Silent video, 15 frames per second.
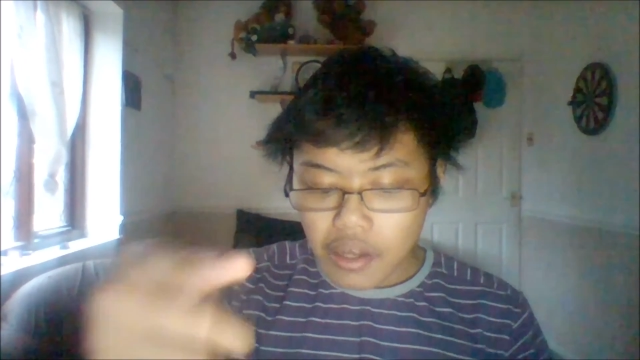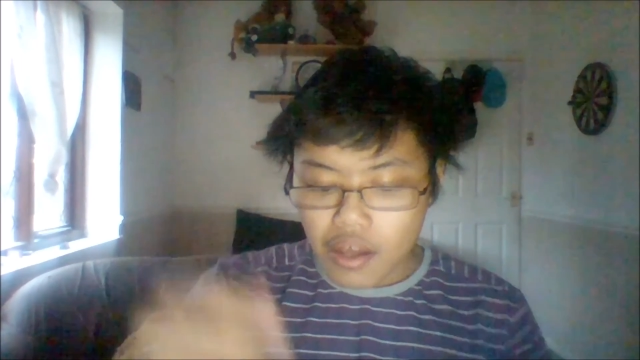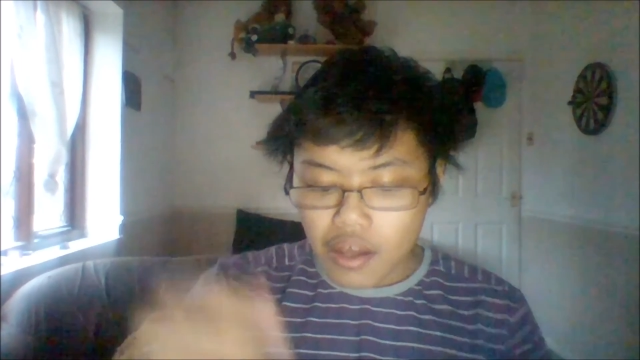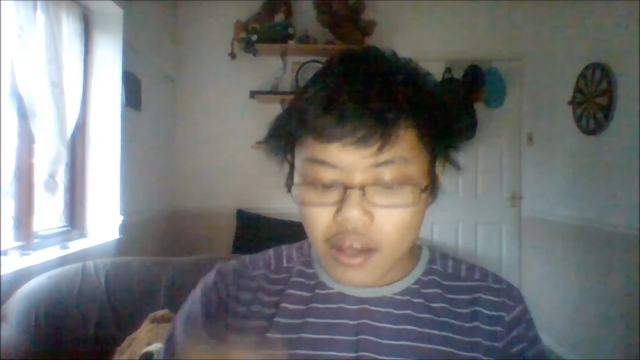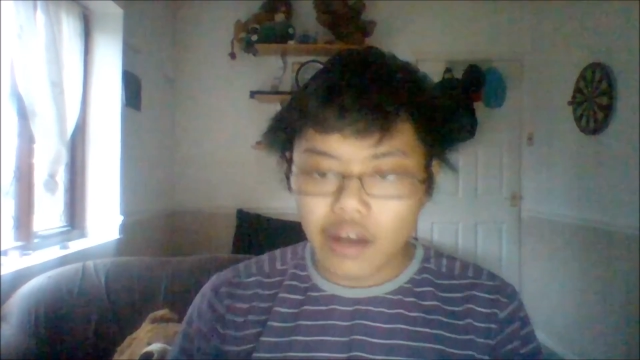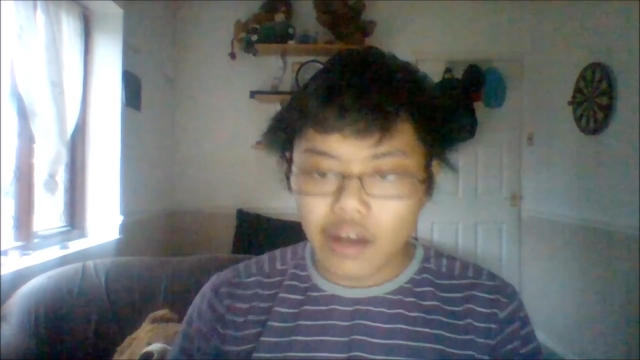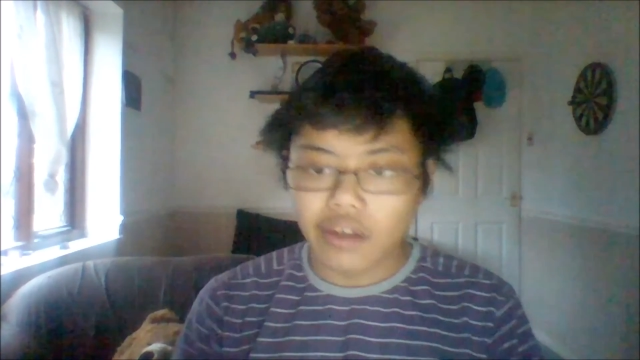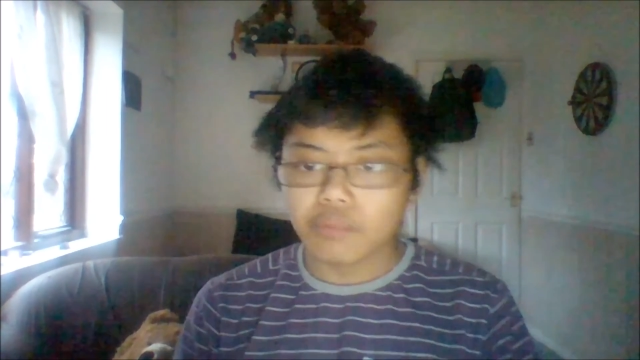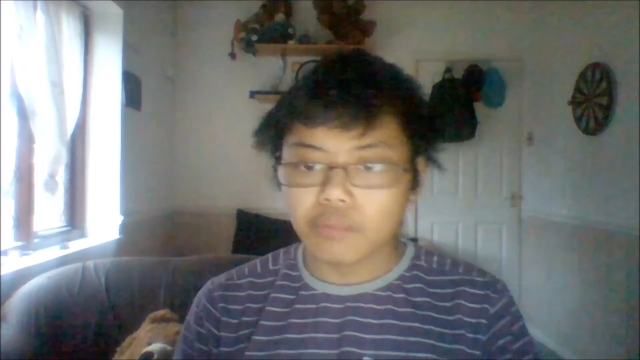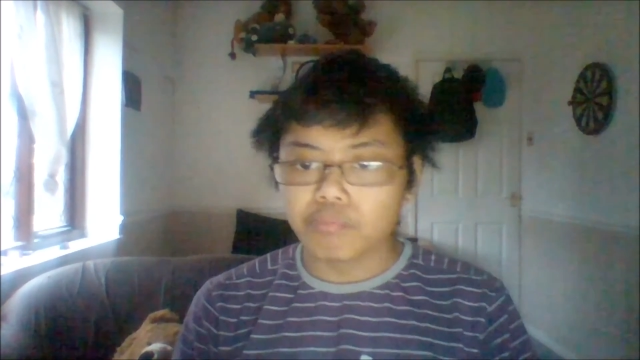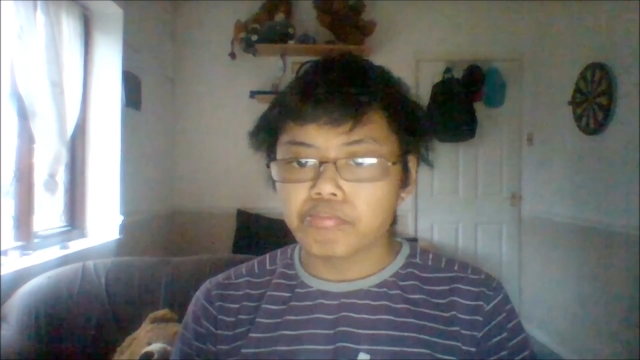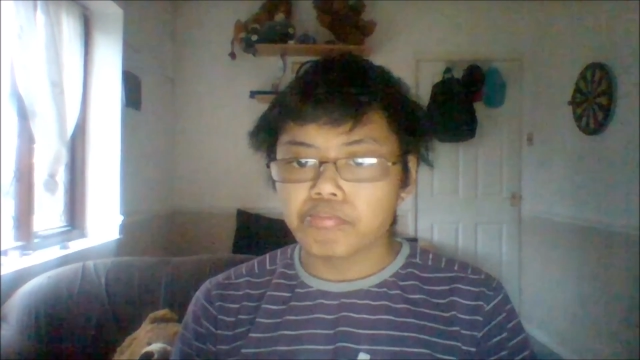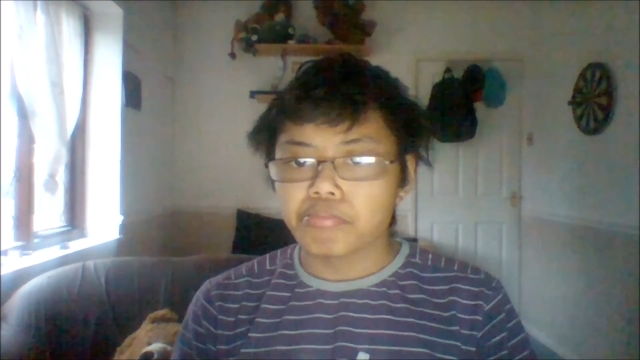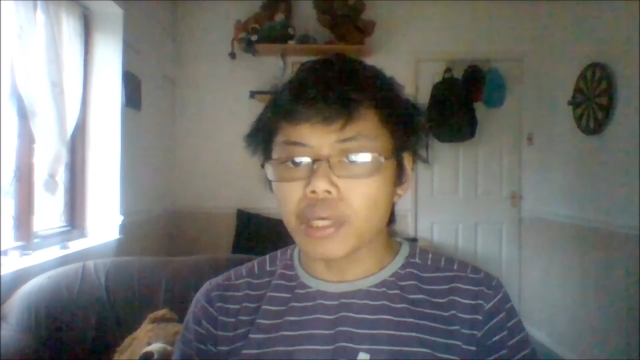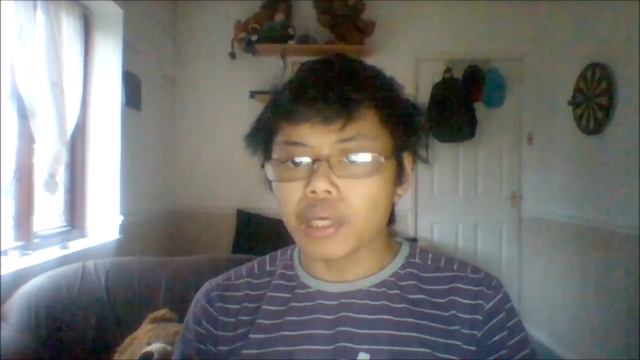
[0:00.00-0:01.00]
And
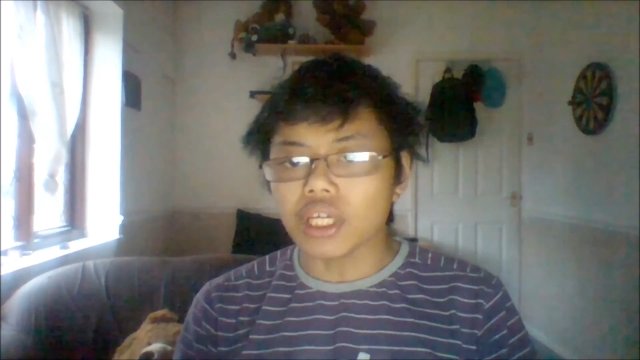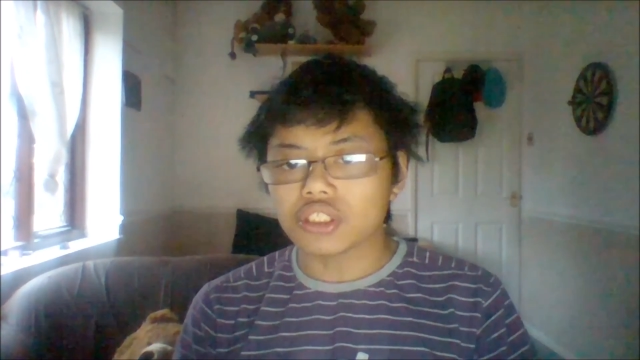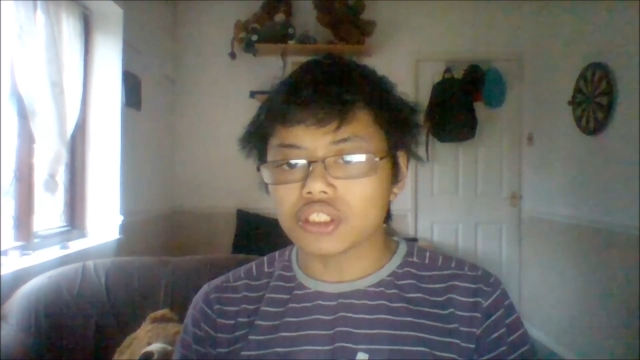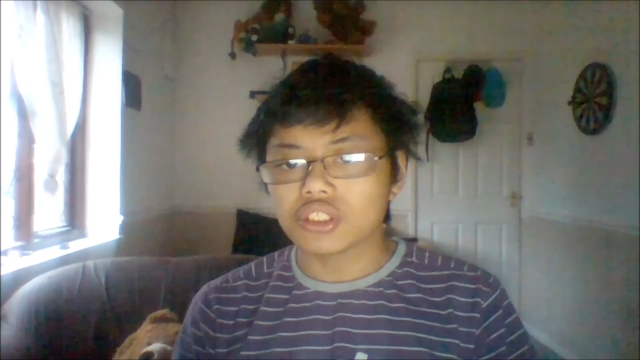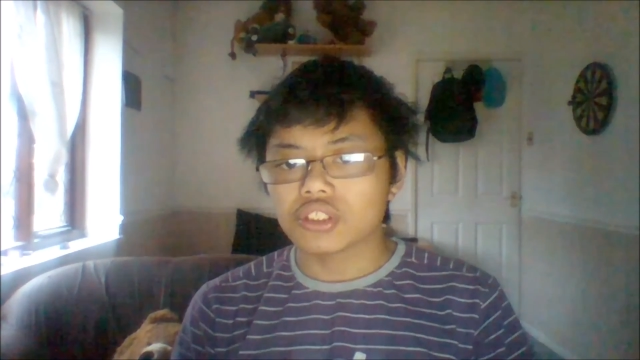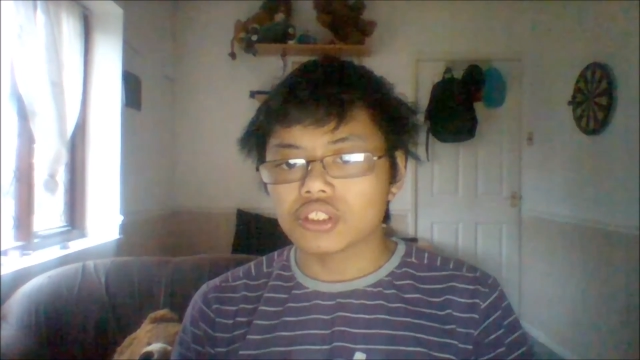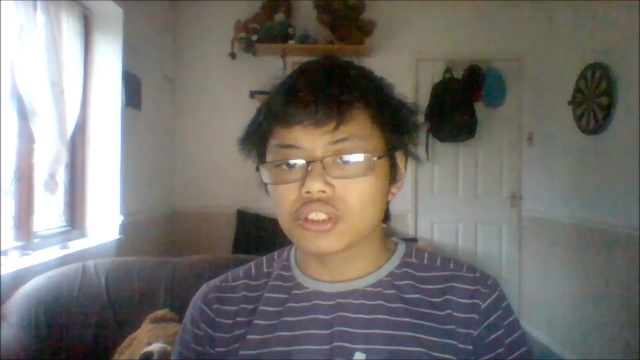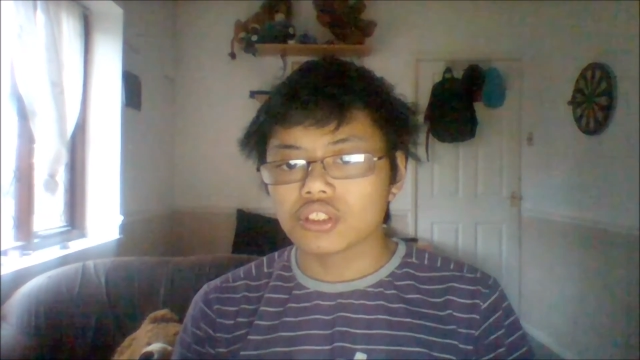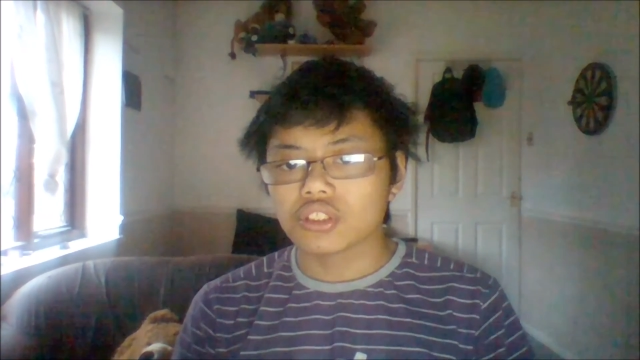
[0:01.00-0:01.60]
peace.